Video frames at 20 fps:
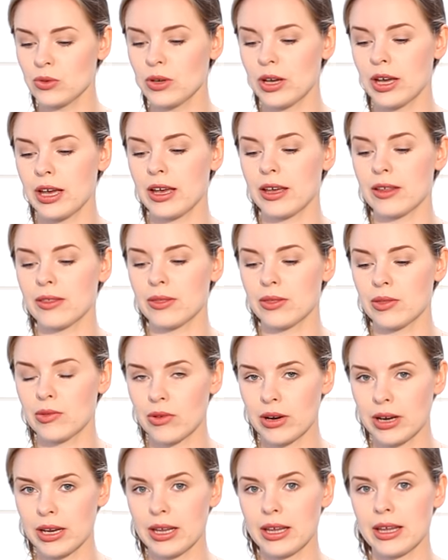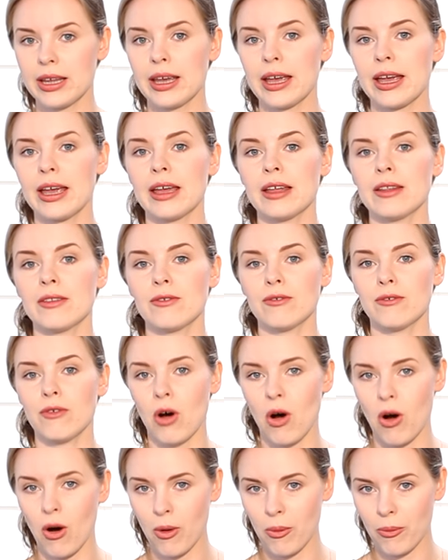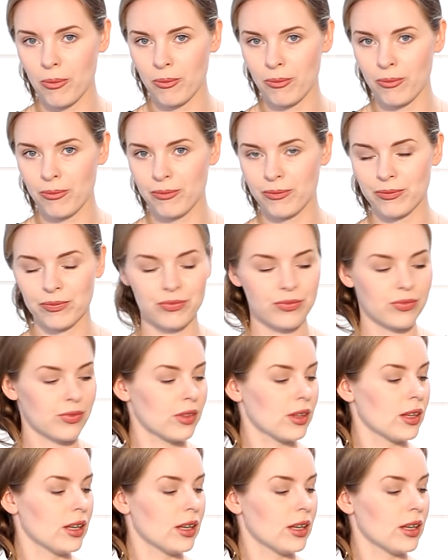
and three and